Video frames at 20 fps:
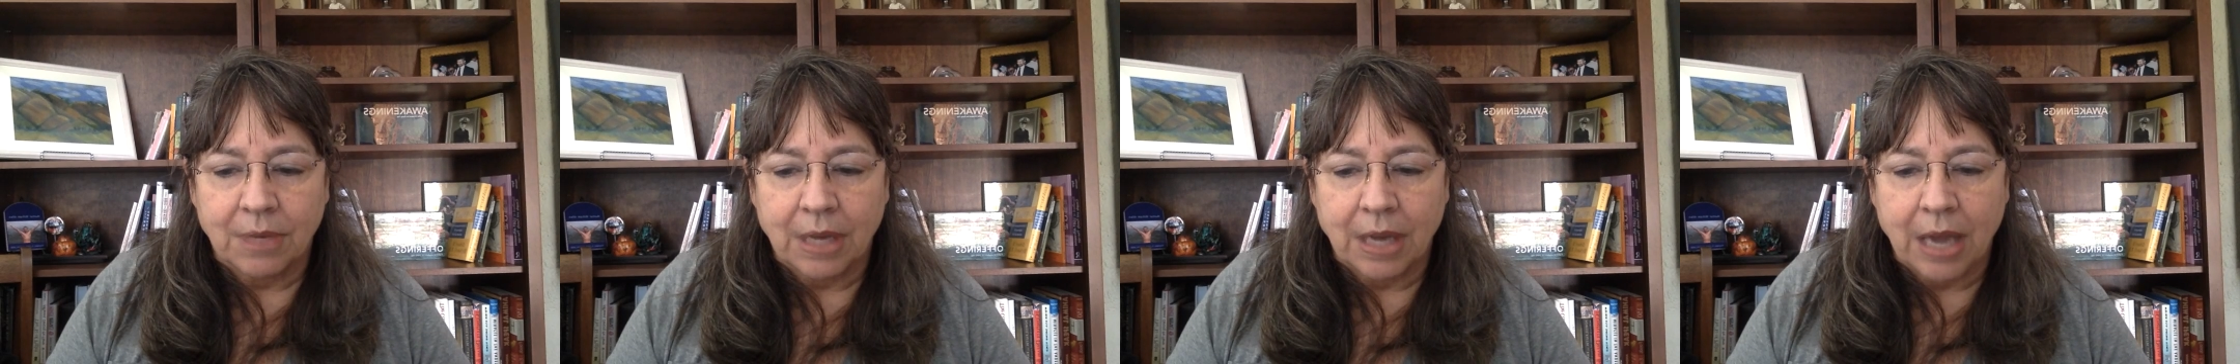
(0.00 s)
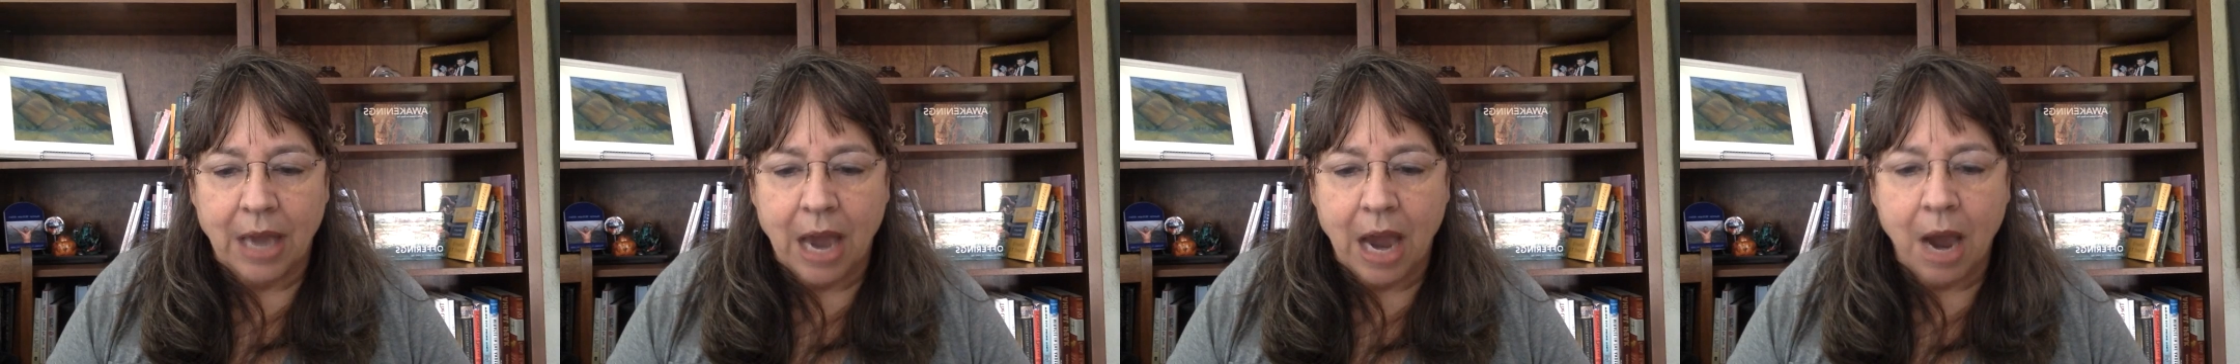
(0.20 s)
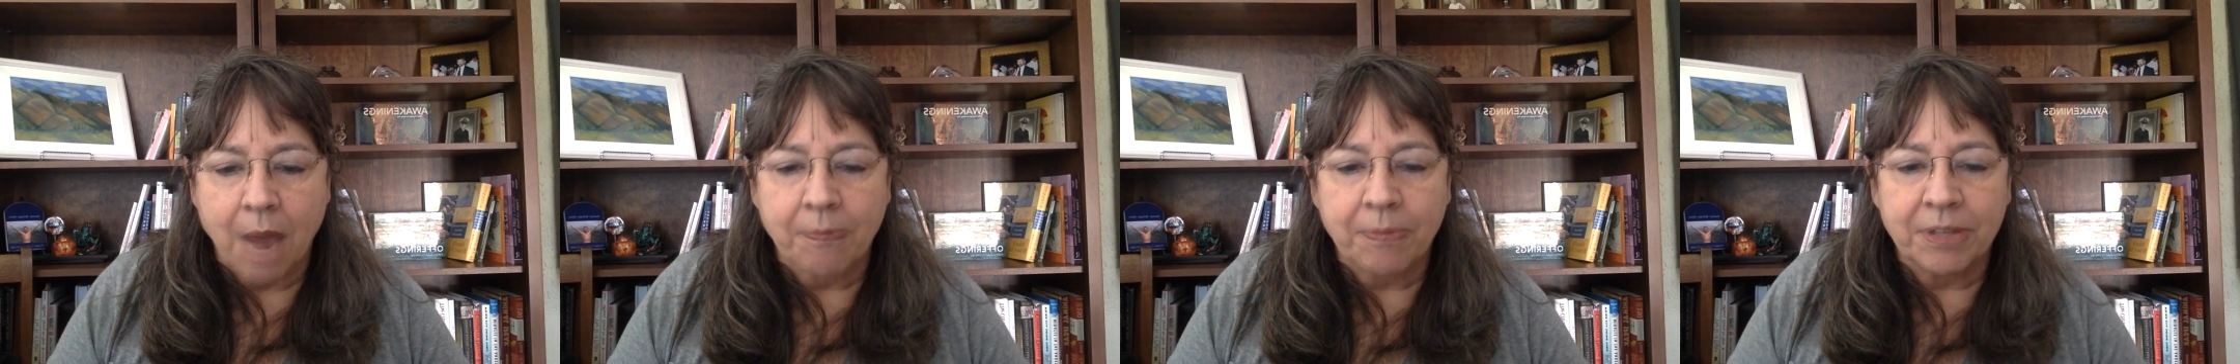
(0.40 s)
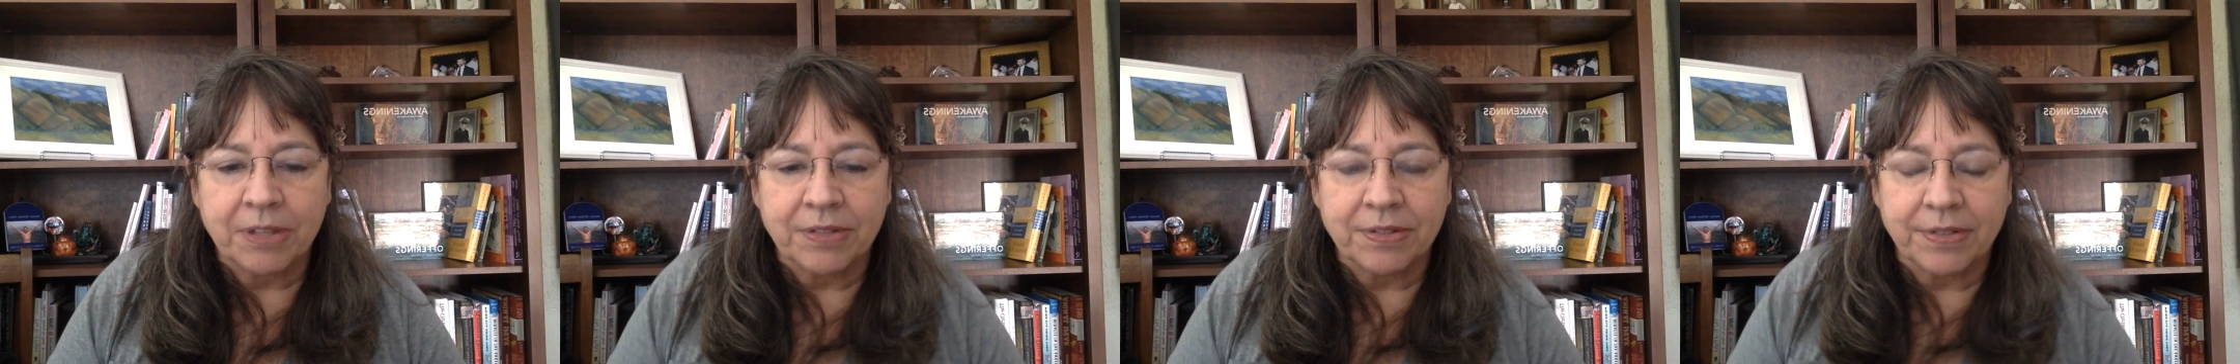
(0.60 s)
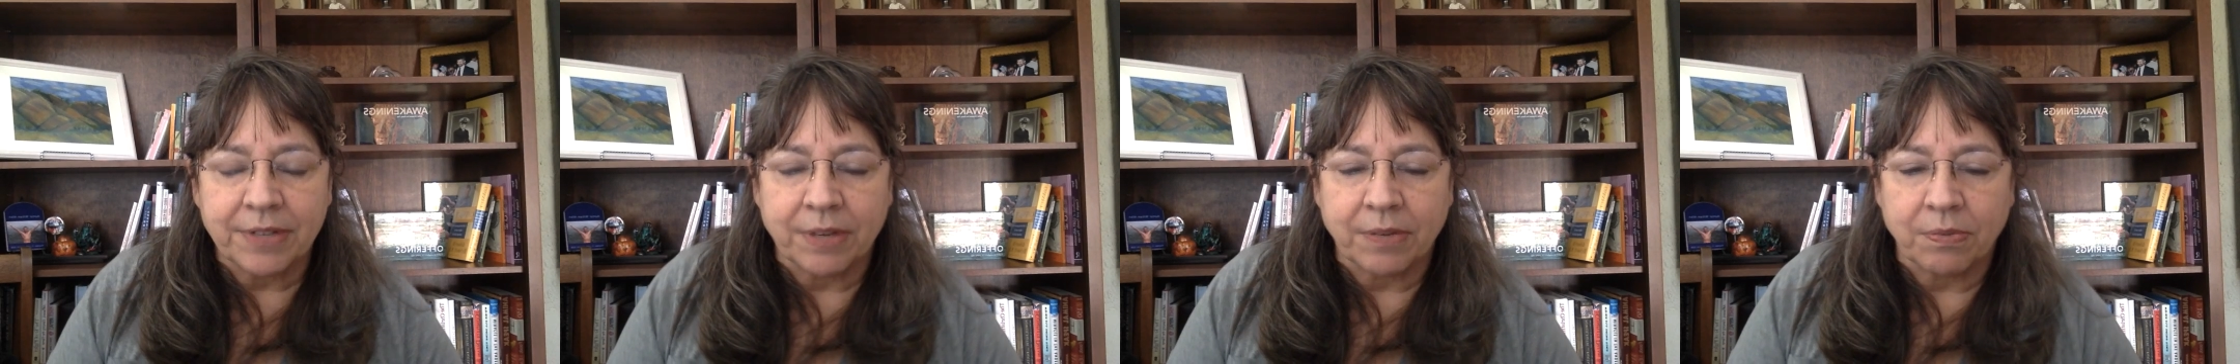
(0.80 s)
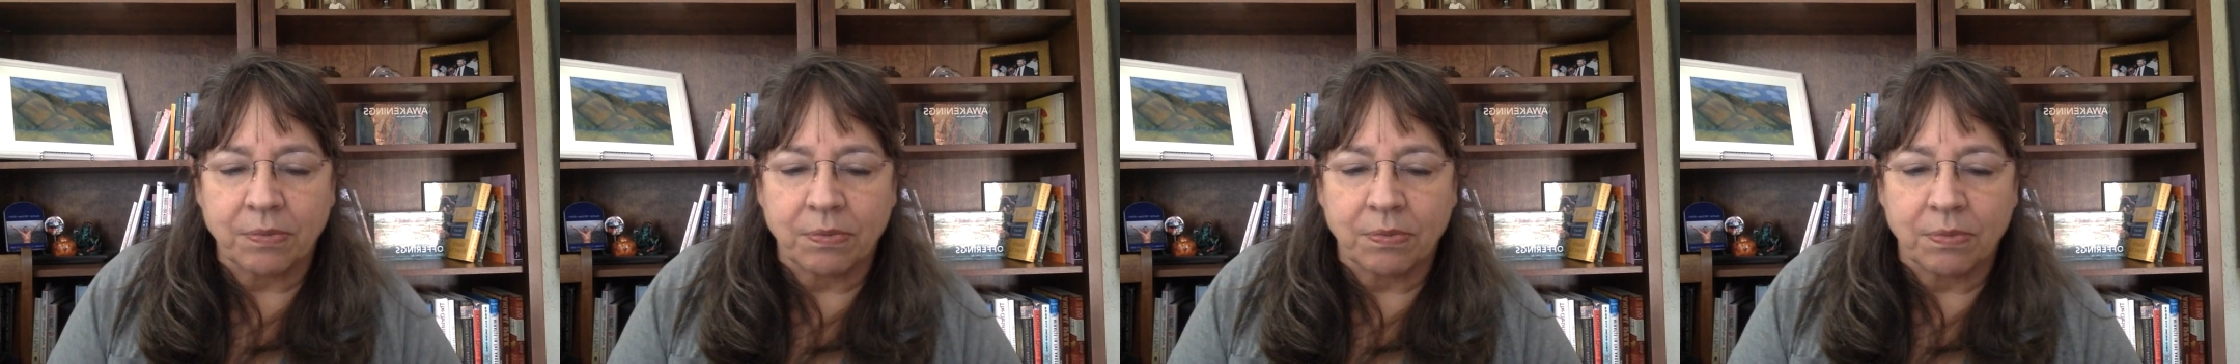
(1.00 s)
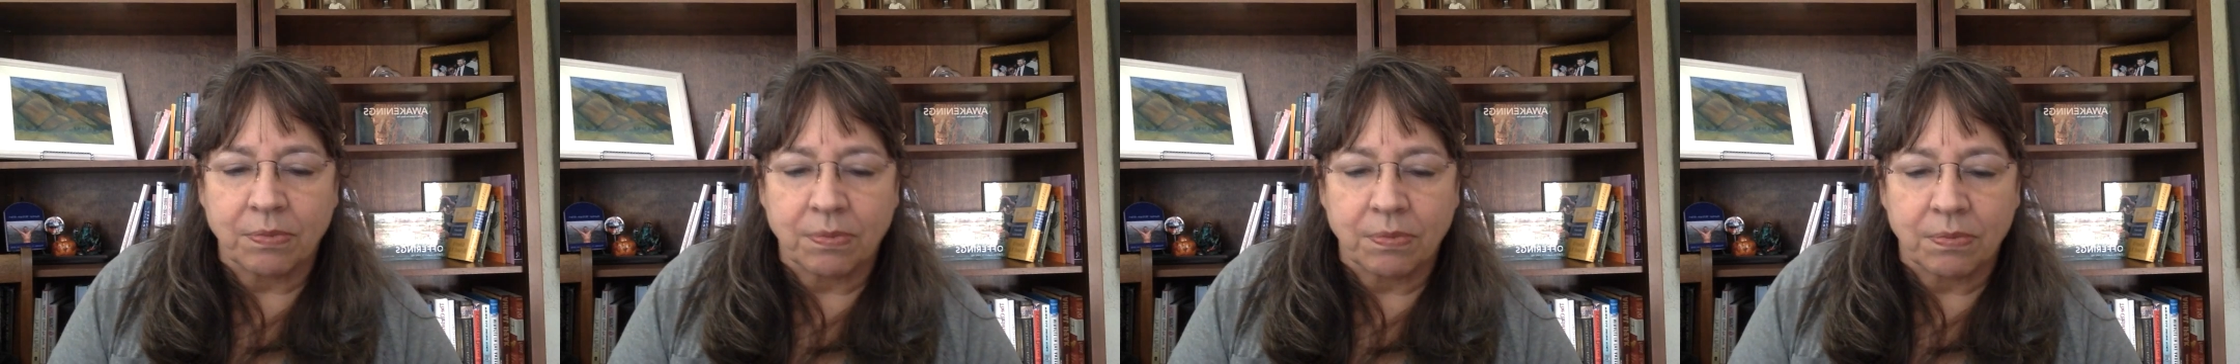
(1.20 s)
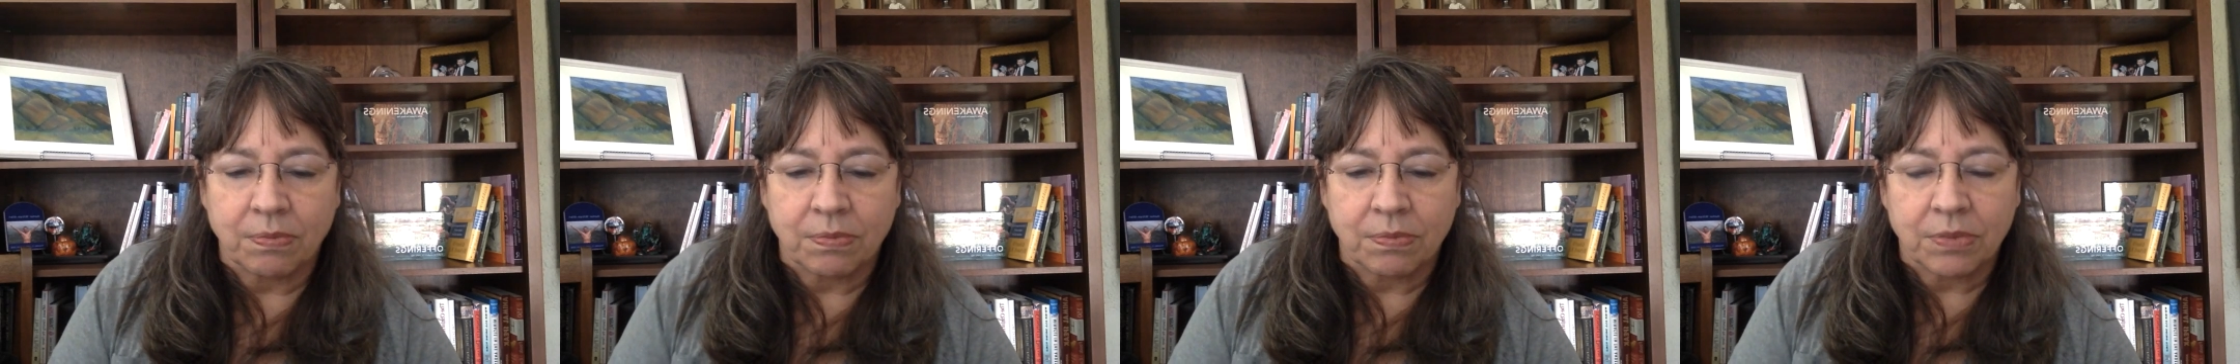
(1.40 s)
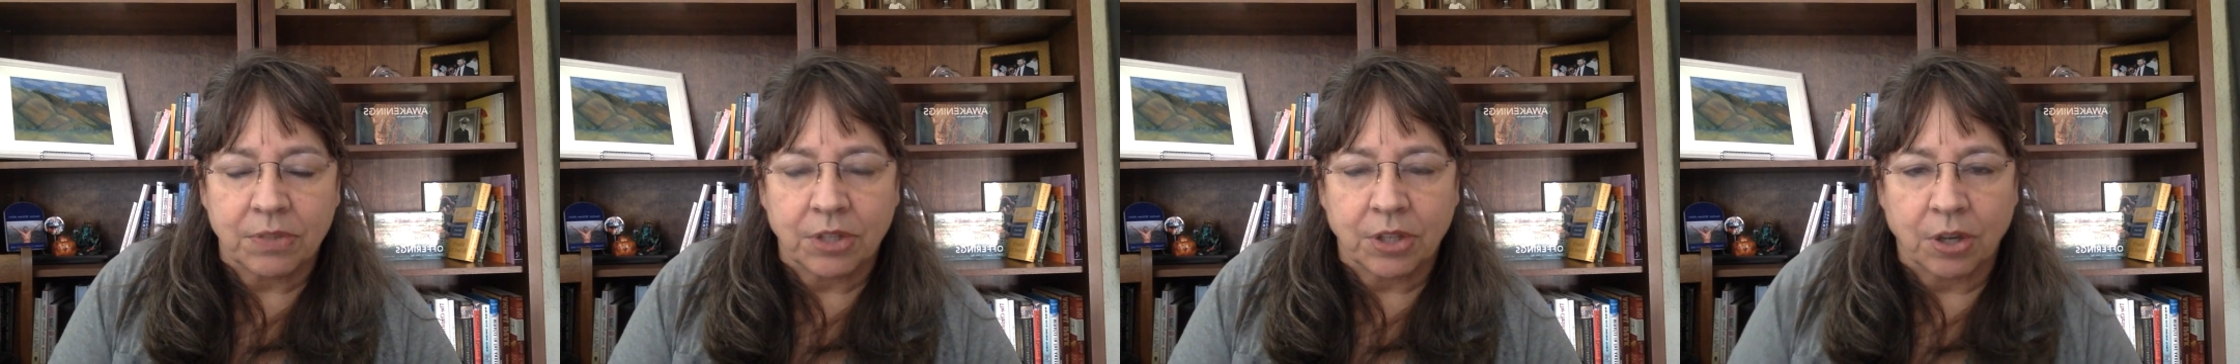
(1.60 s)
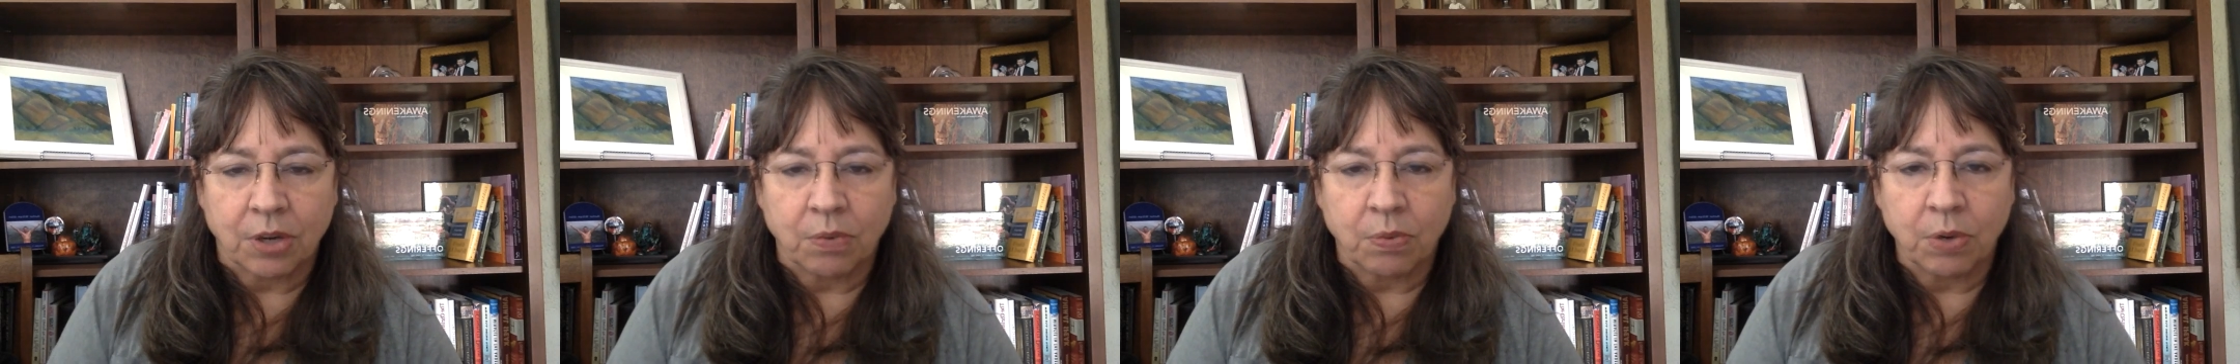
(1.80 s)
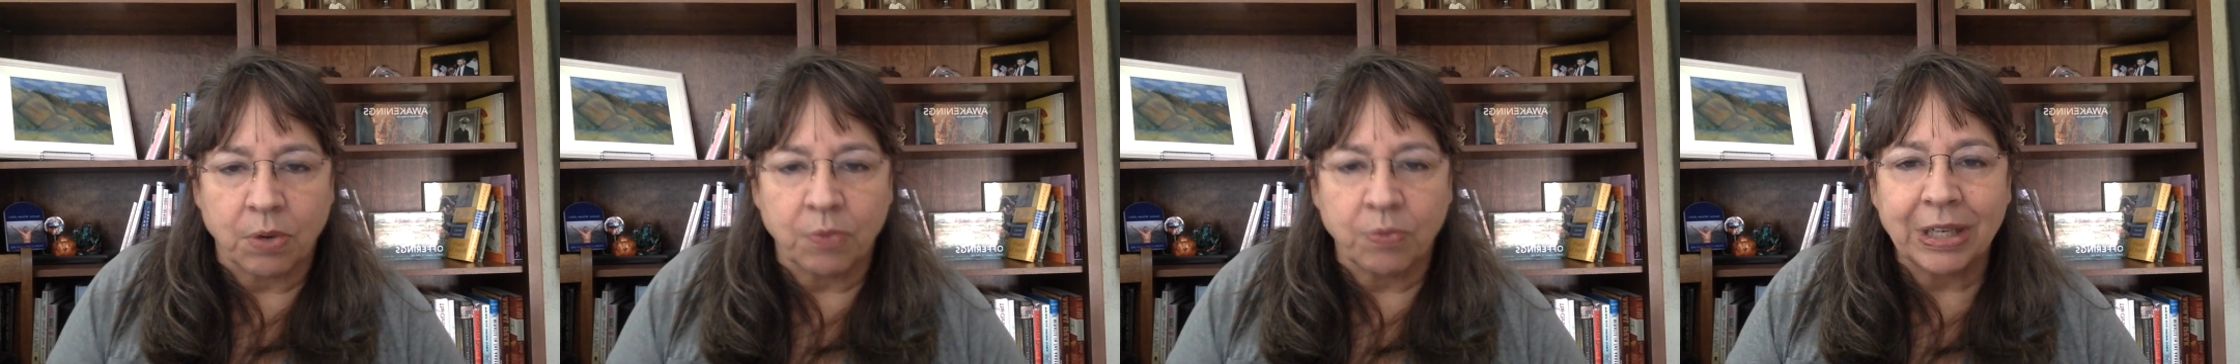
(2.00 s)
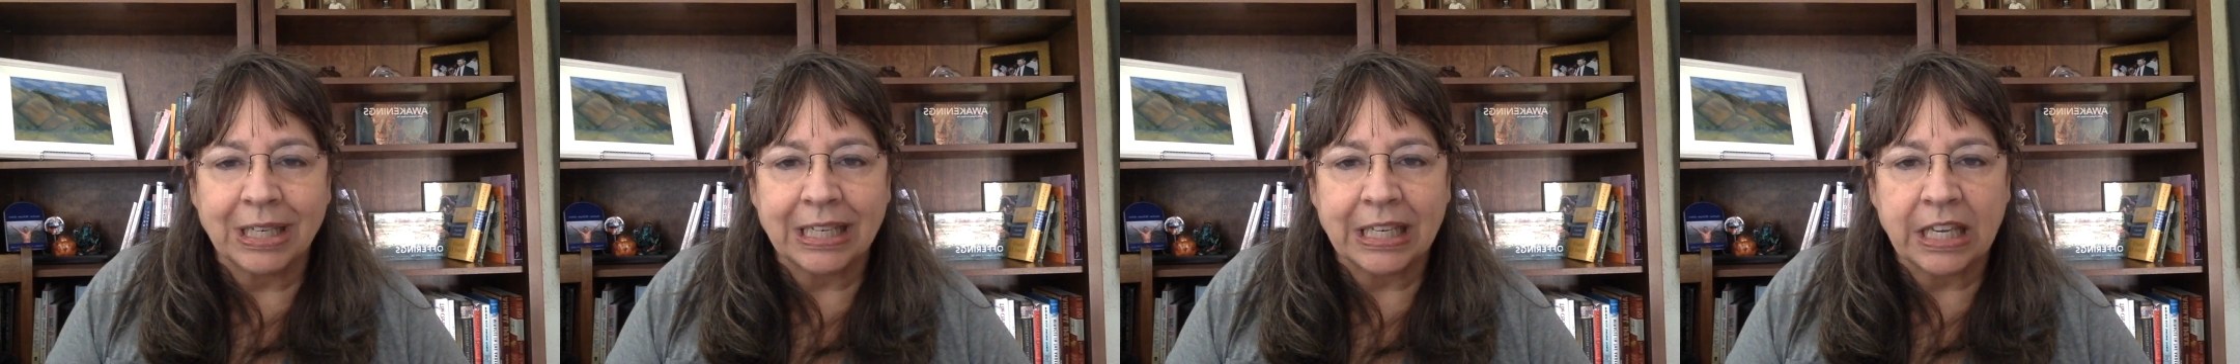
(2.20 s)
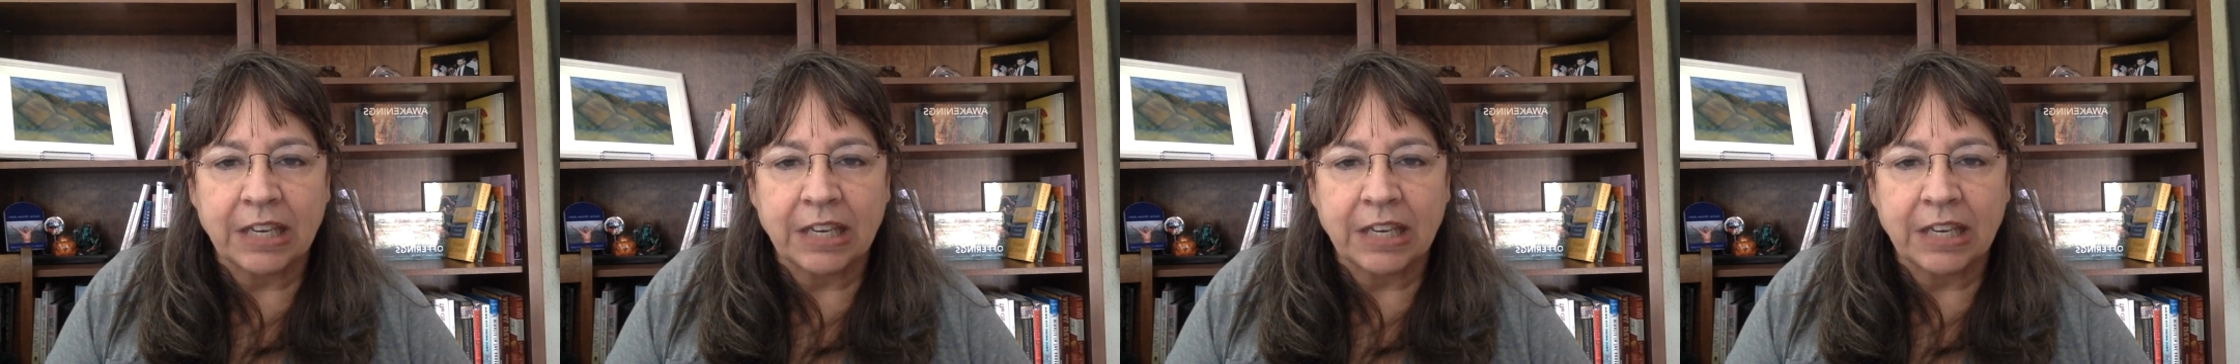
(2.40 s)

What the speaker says: happens, and we